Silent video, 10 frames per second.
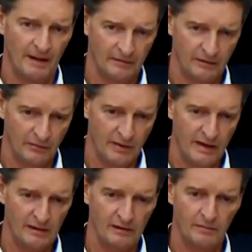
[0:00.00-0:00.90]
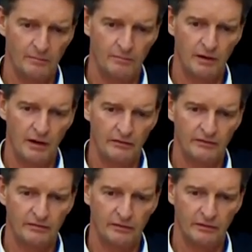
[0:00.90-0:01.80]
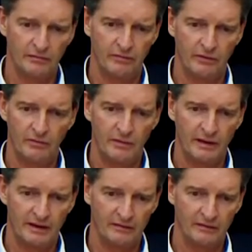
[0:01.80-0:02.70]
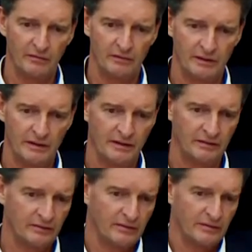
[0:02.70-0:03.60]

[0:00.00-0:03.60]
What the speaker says: that's a real plus for the firm, I guess, over the years.